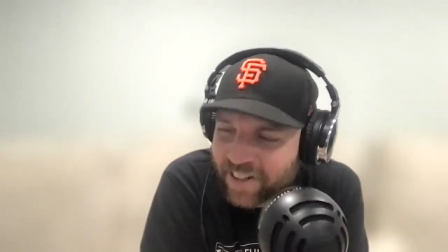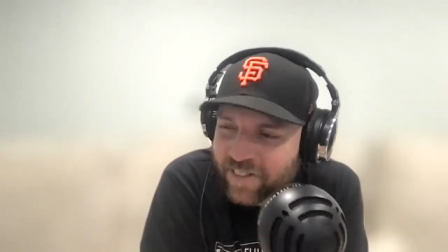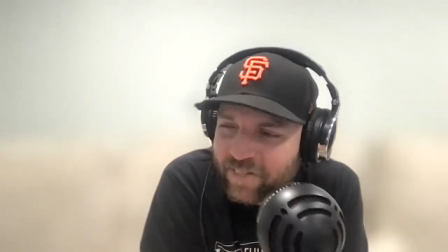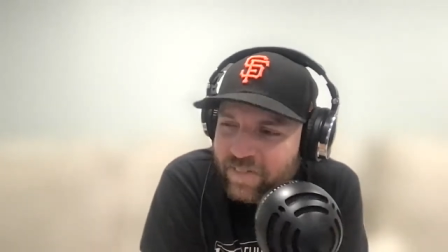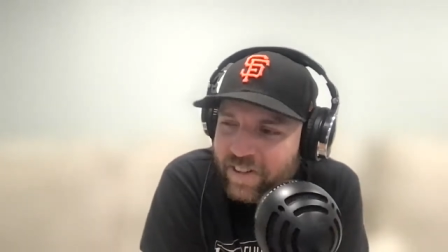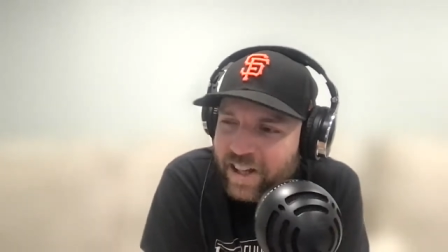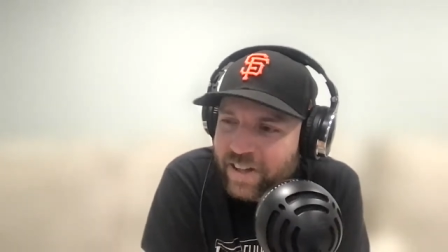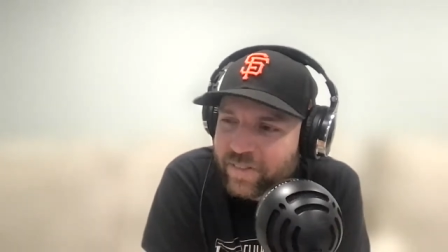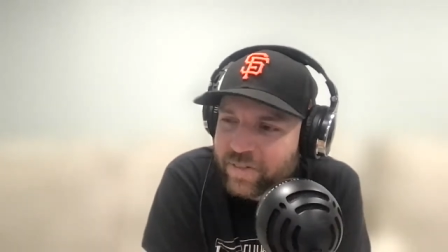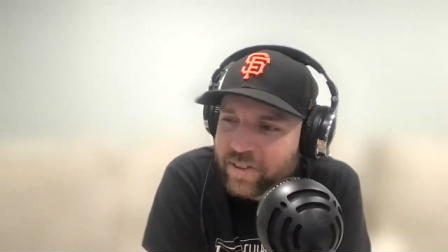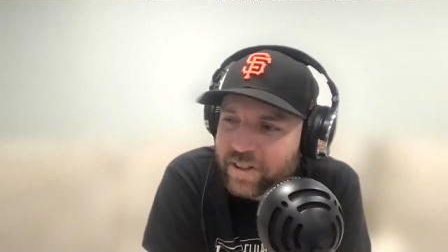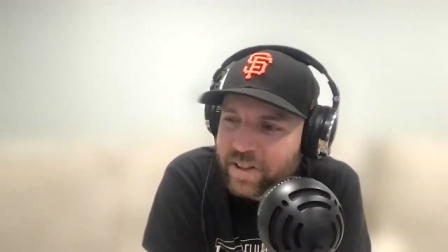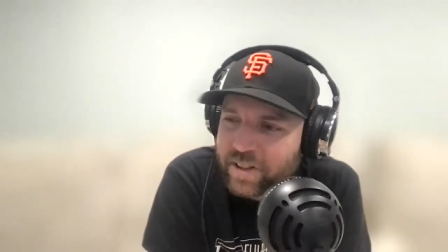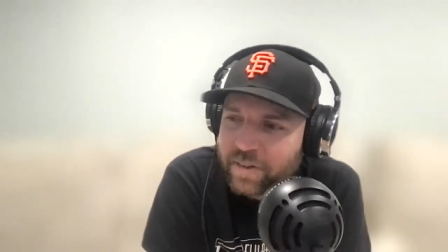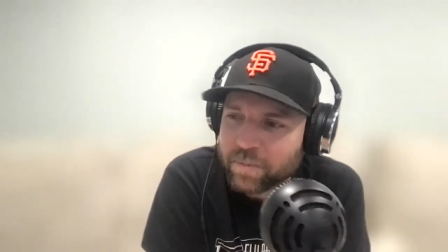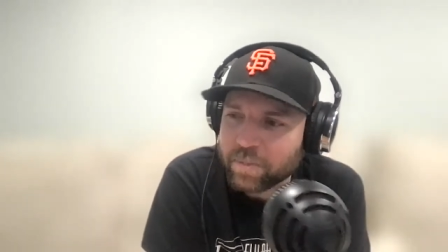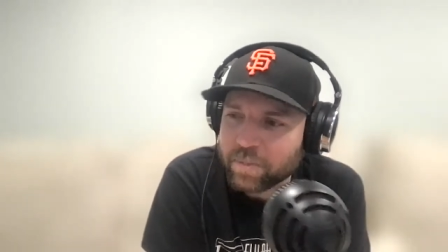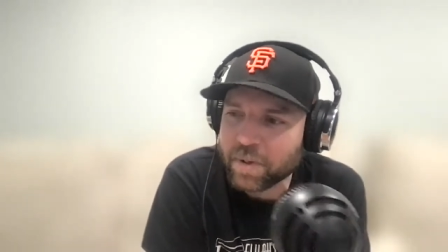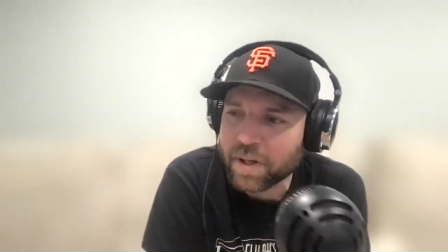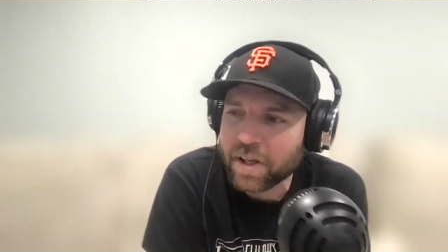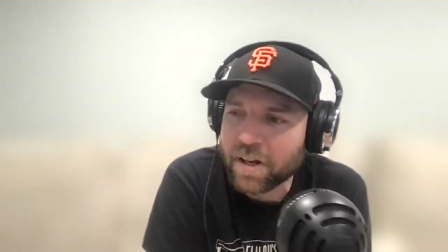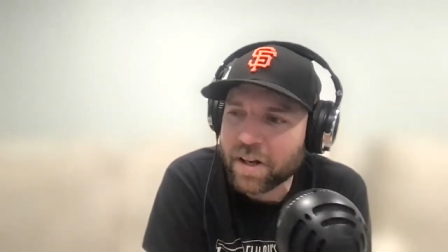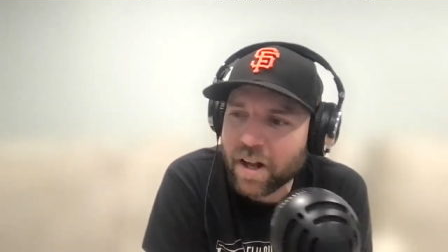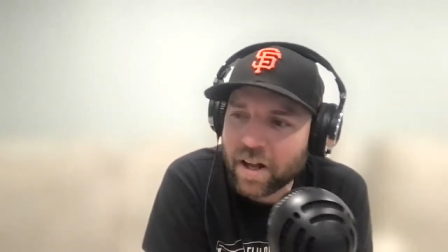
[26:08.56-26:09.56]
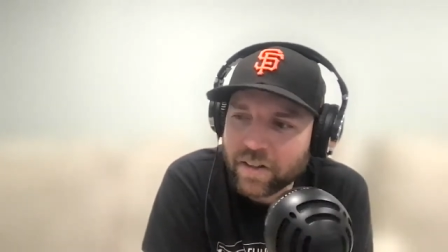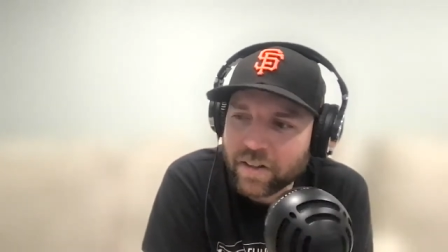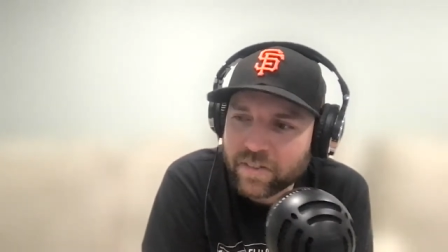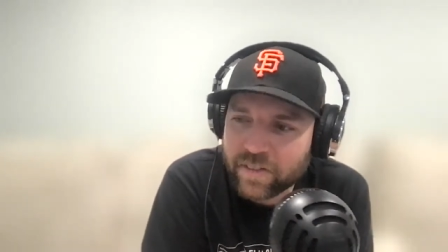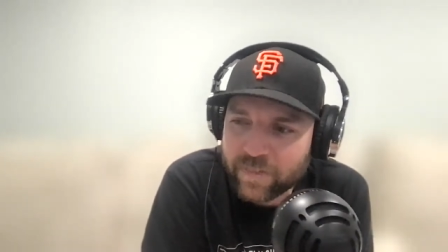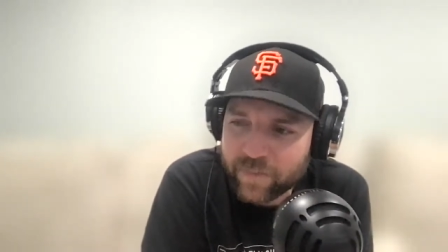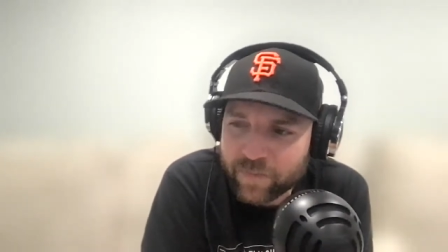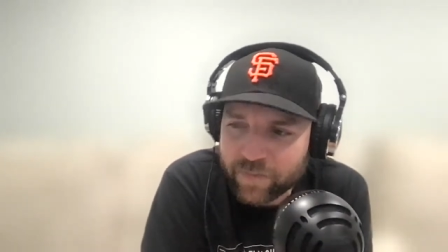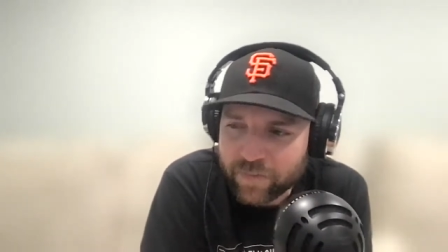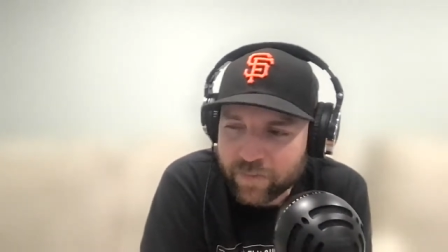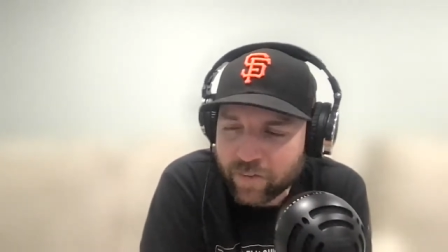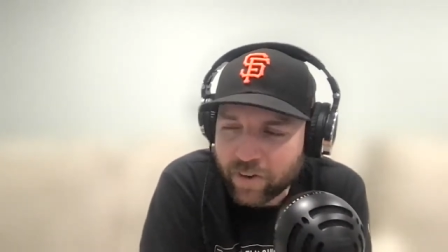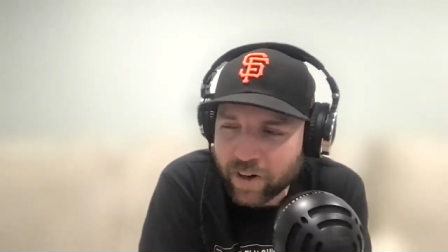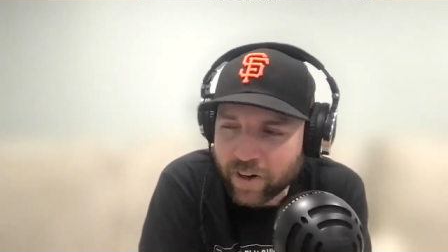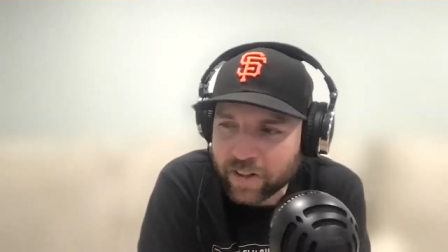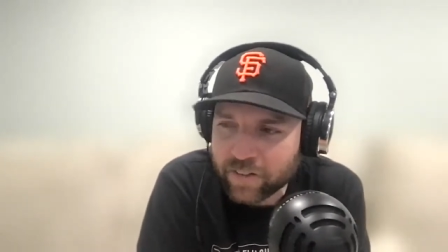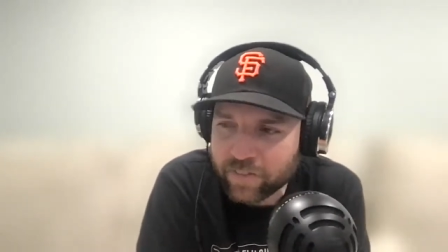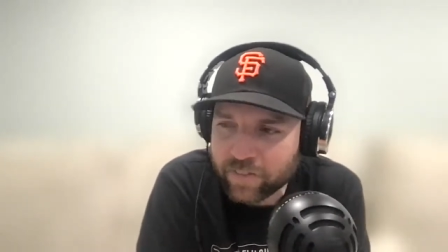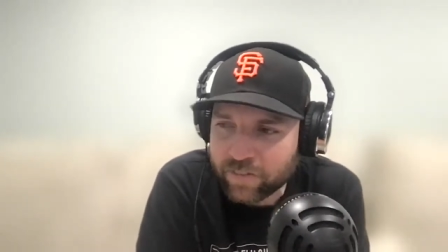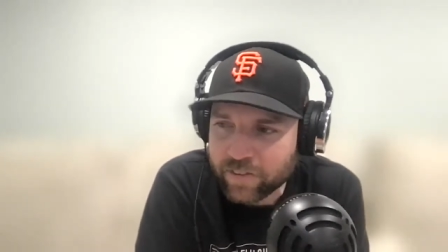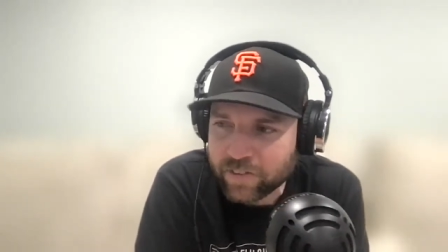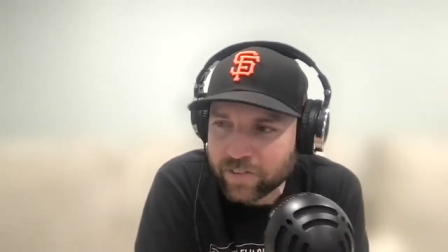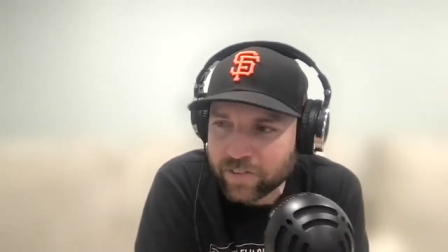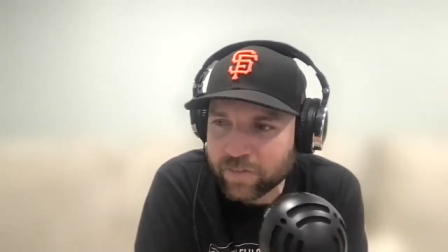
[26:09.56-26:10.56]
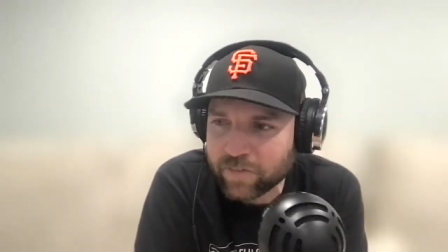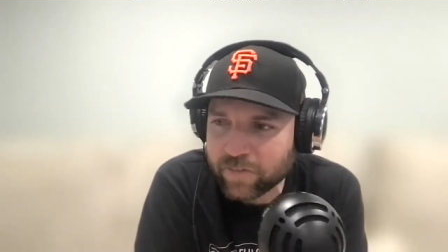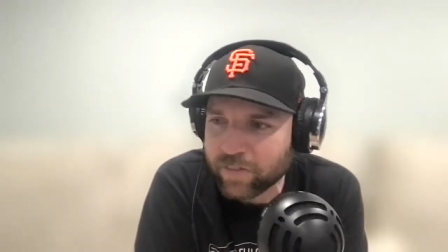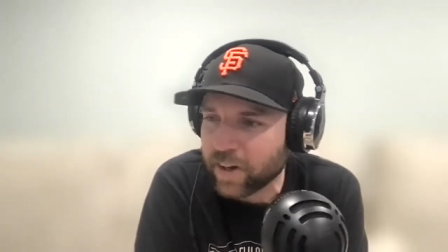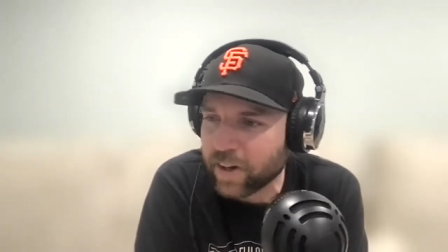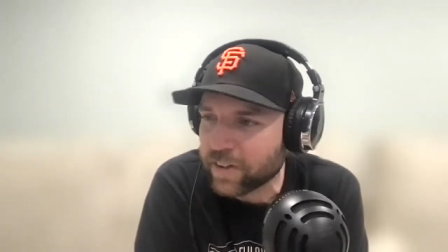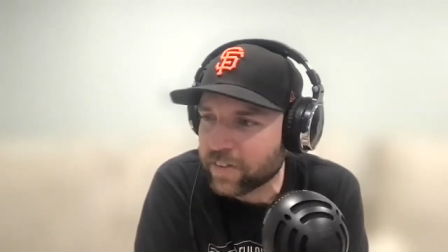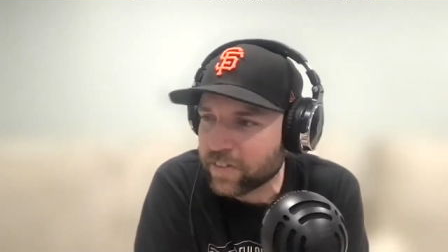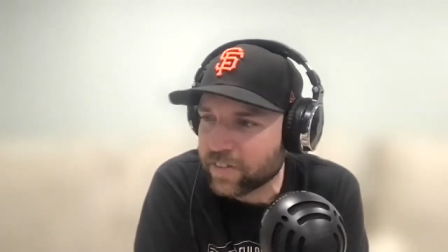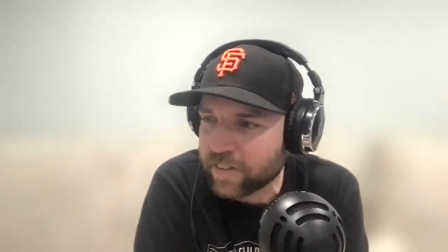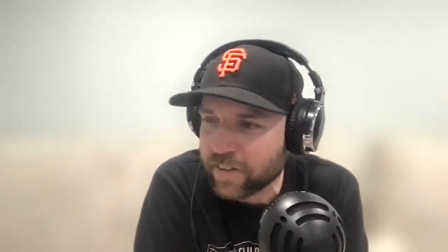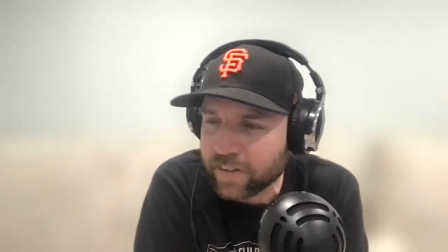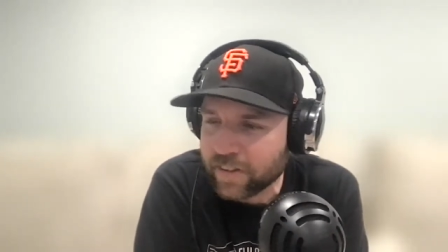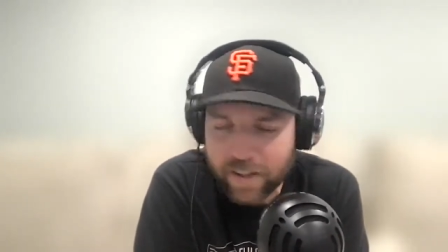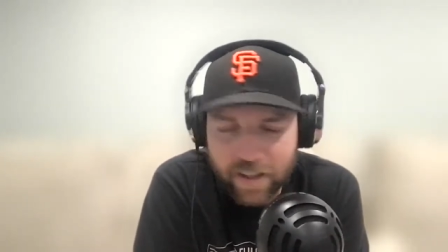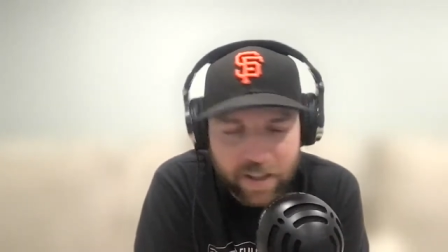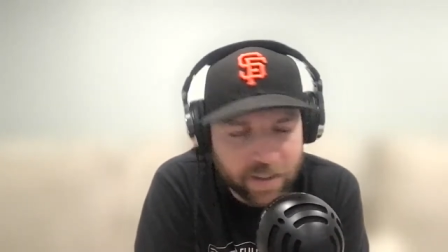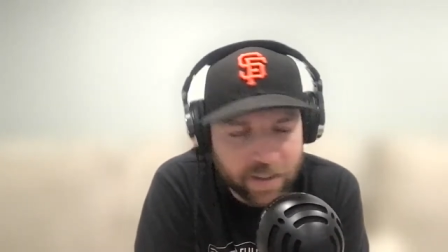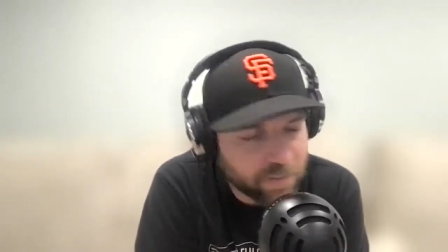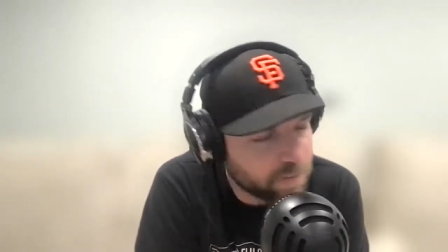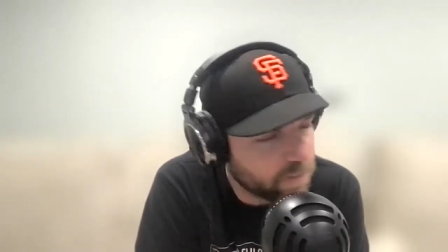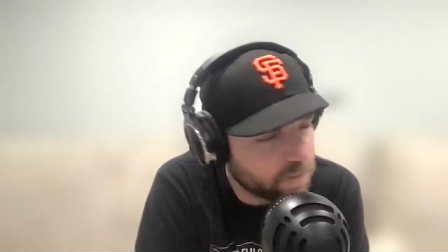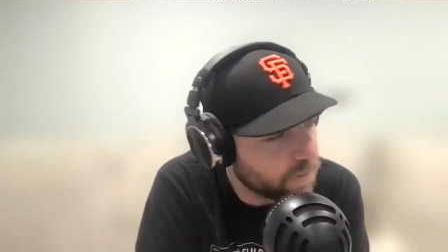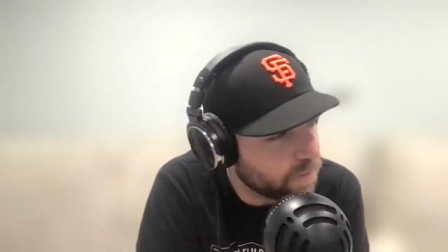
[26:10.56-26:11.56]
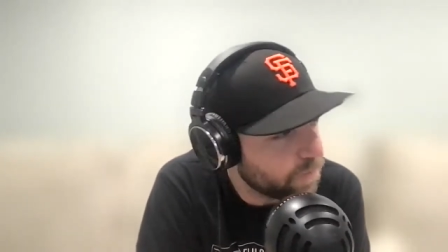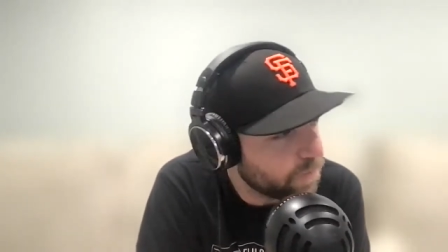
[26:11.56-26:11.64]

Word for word: Pop's eating peanuts. Frank, Fishy Frank sitting next to